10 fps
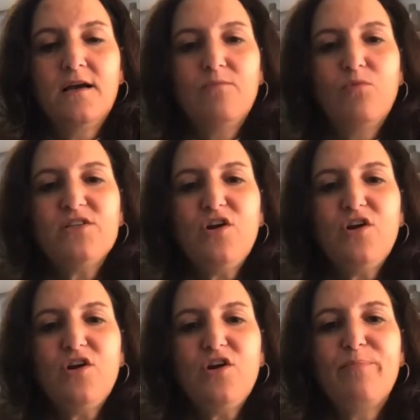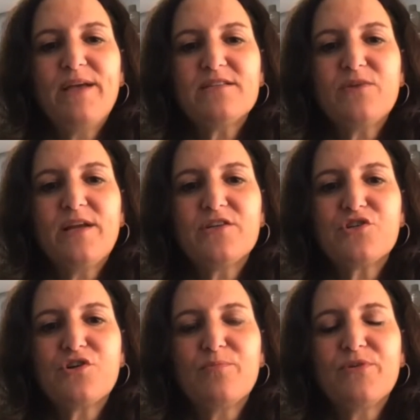What's our best way to
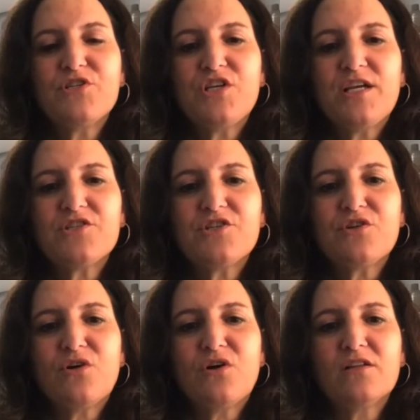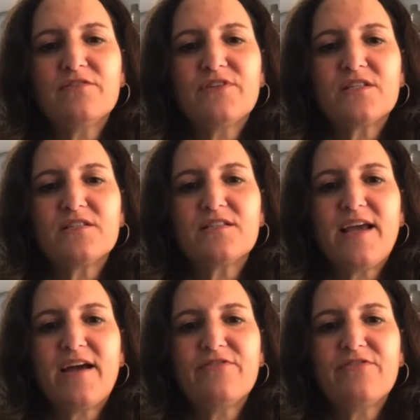show appreciation to all of the
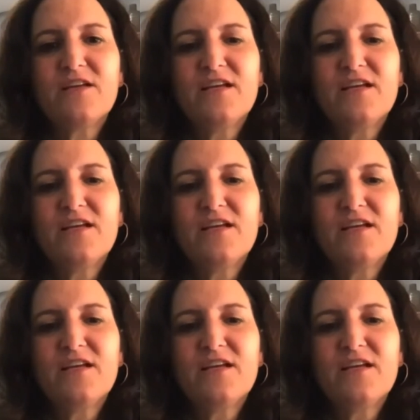staff?